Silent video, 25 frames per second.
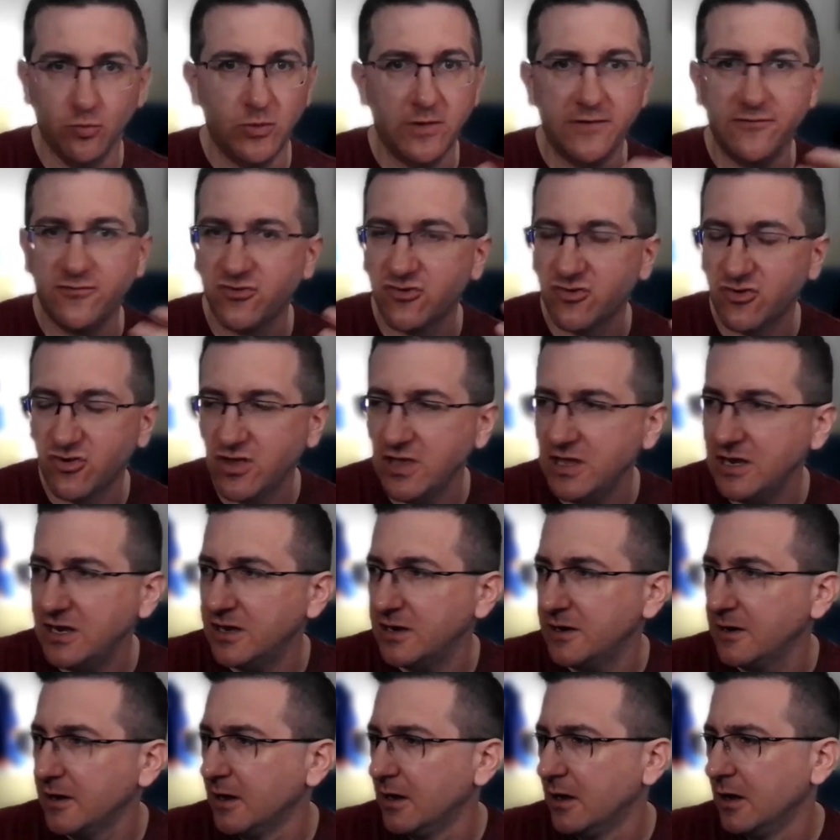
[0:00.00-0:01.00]
We've seen
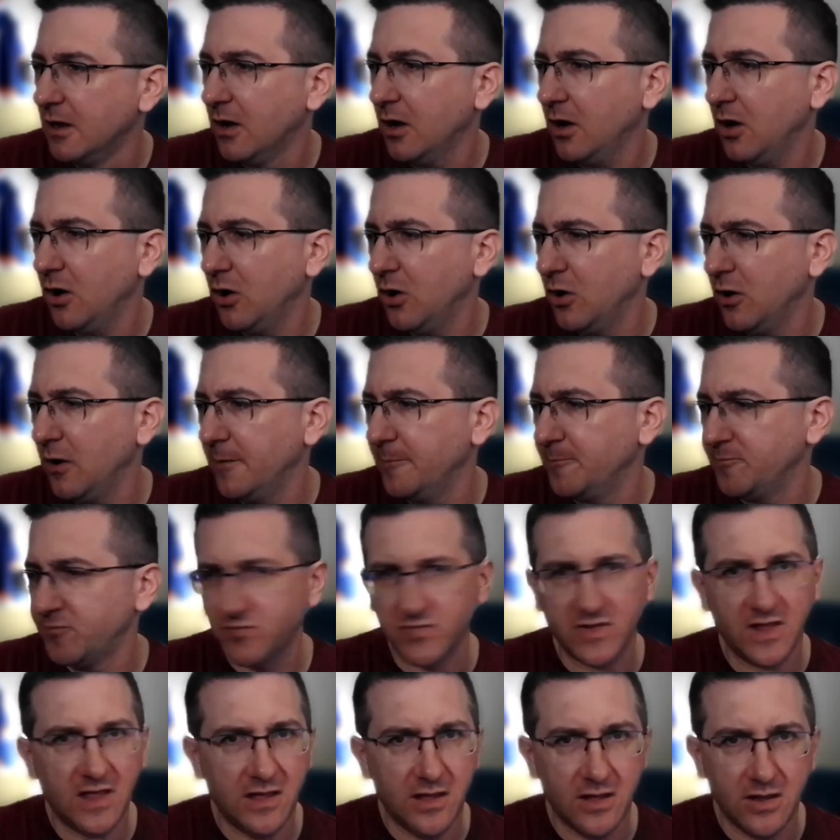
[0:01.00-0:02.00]
it uh,
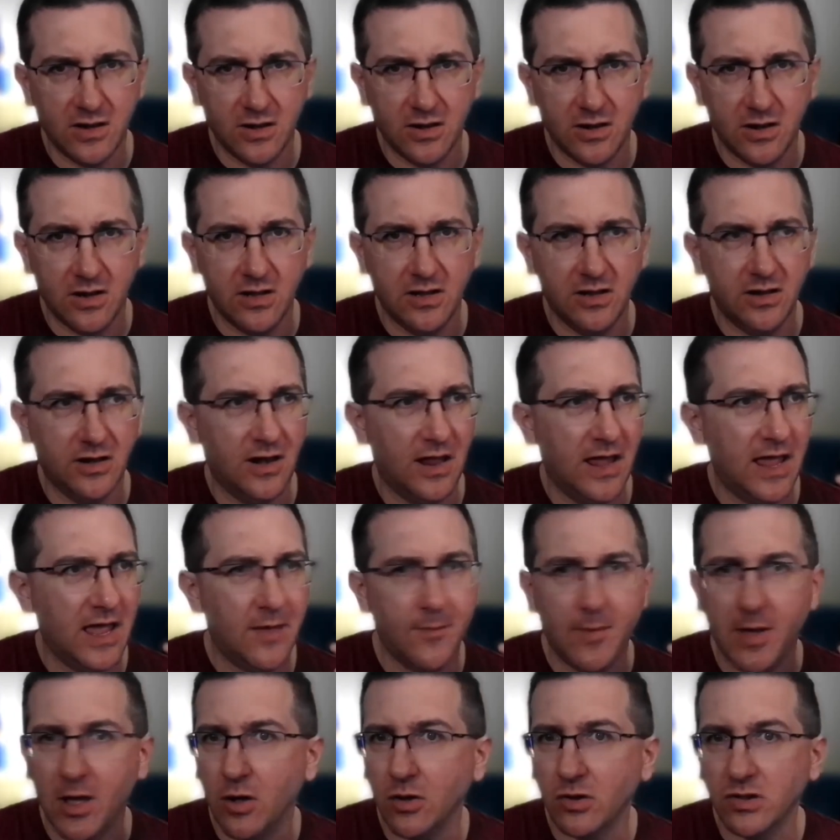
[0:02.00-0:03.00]
in in
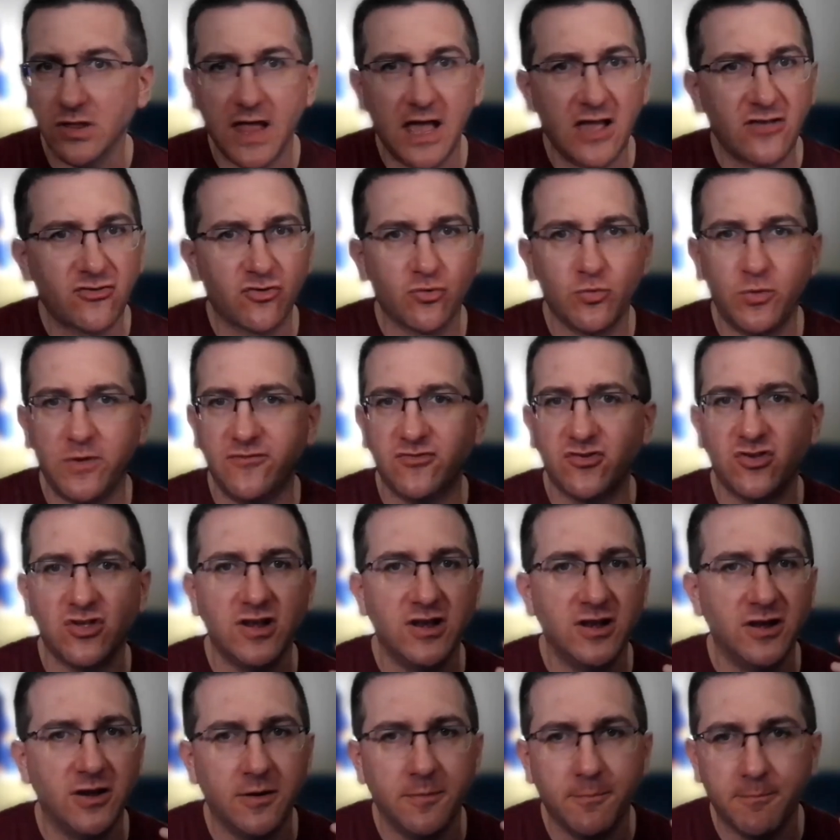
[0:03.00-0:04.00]
MLS. We've
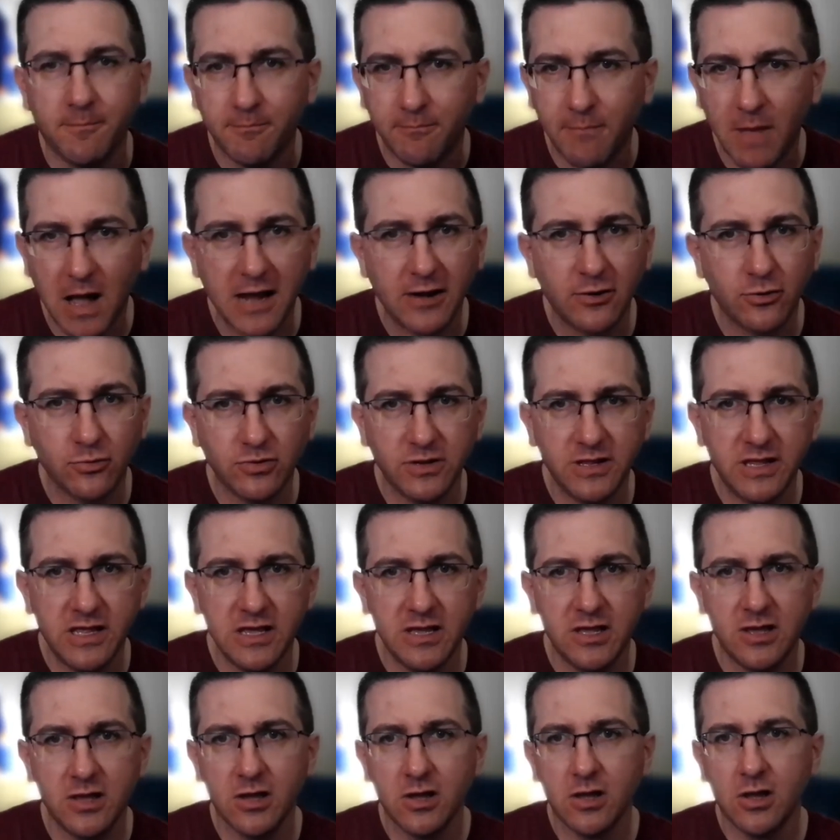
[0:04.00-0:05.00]
seen it in minor
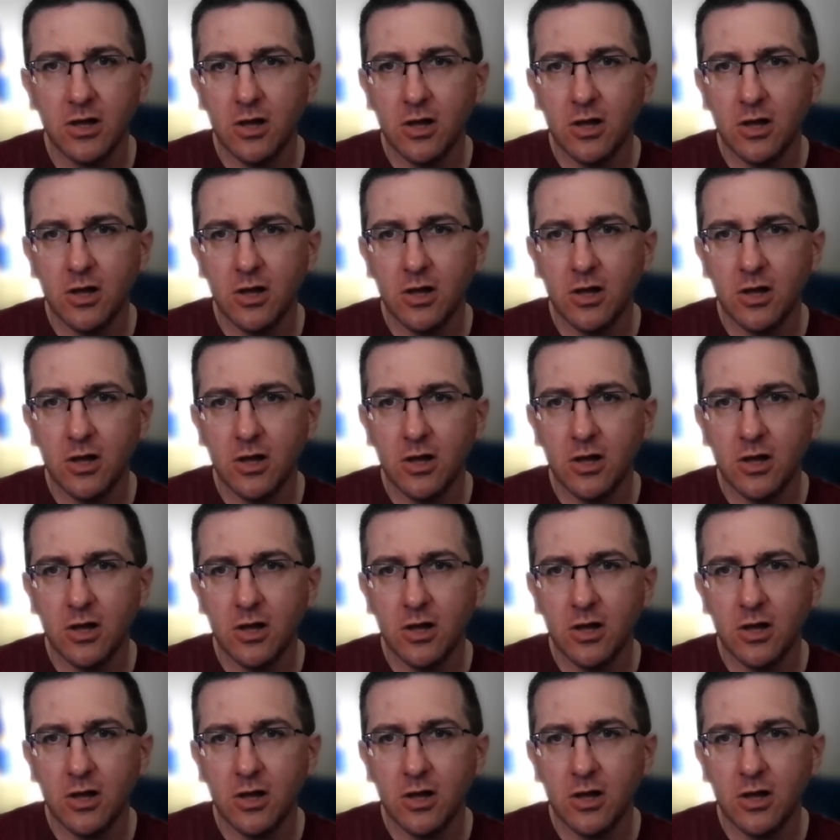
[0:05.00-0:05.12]
league.